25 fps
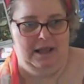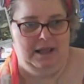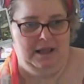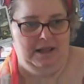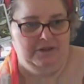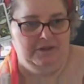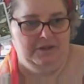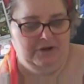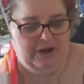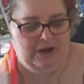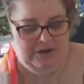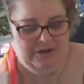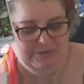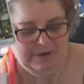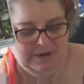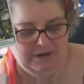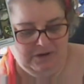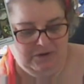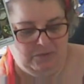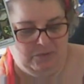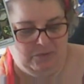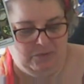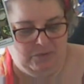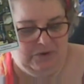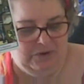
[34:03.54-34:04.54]
judgment is
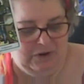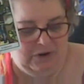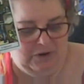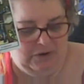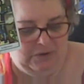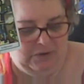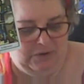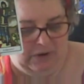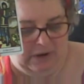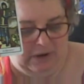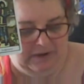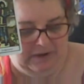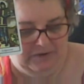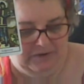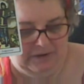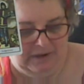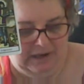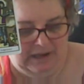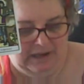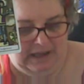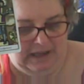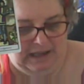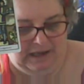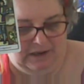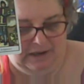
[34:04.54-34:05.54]
also
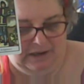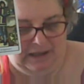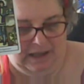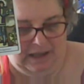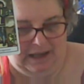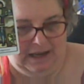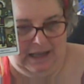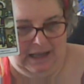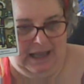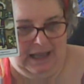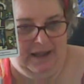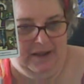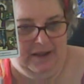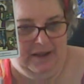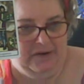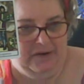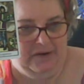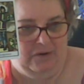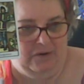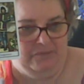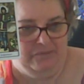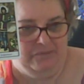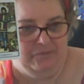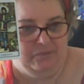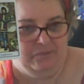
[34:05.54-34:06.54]
a card
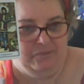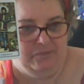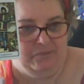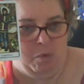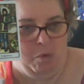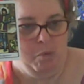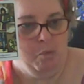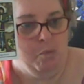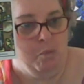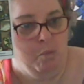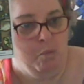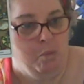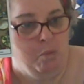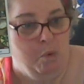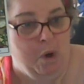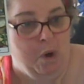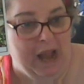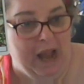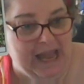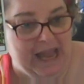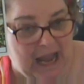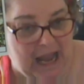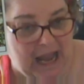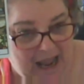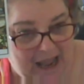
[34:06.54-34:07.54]
of
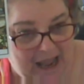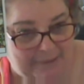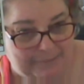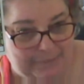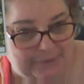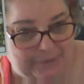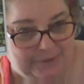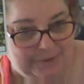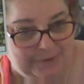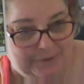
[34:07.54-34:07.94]
wake up.